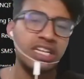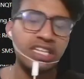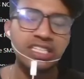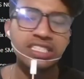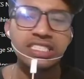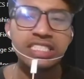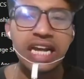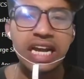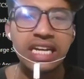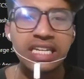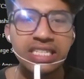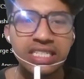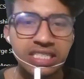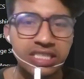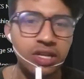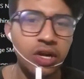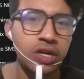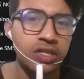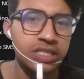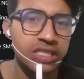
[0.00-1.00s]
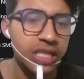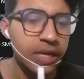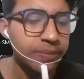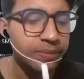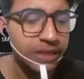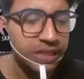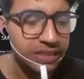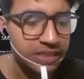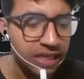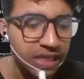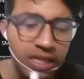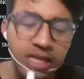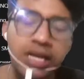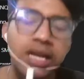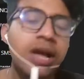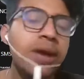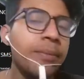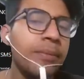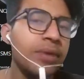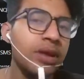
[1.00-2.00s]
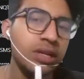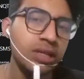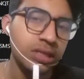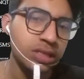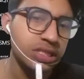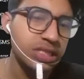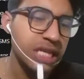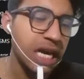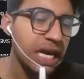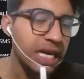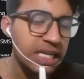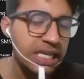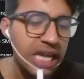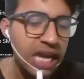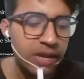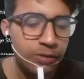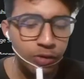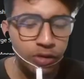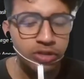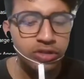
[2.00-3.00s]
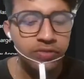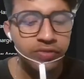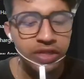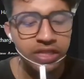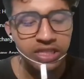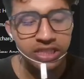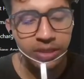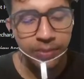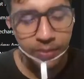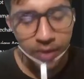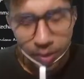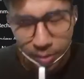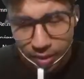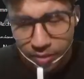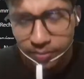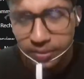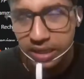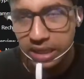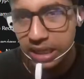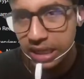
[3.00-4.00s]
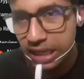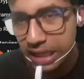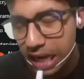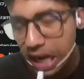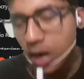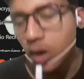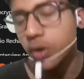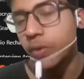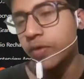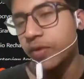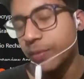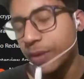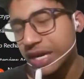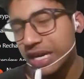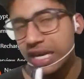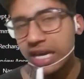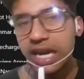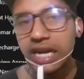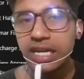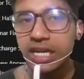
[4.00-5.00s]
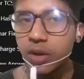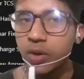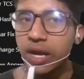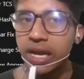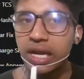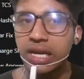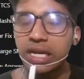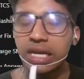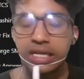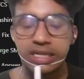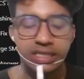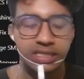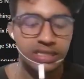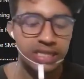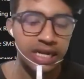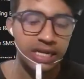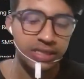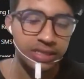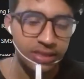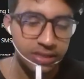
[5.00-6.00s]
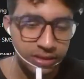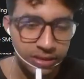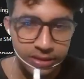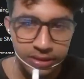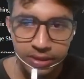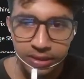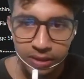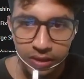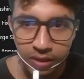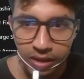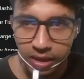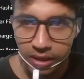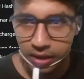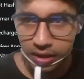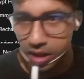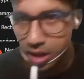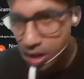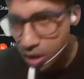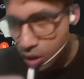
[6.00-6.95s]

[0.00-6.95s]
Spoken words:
understand this concept easily. In starting, I have also facing the problem, but yeah, but right now I can understand it. Okay.